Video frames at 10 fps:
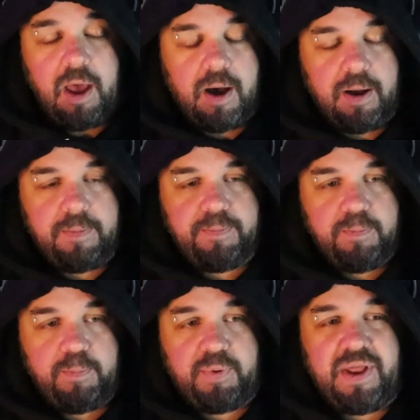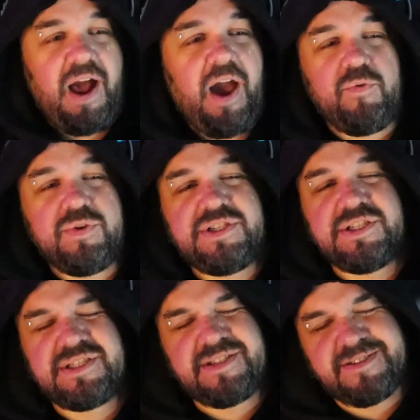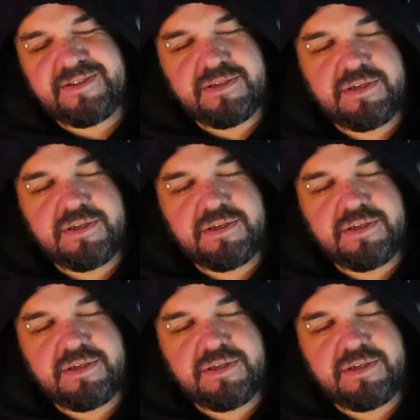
um, but I would just oh,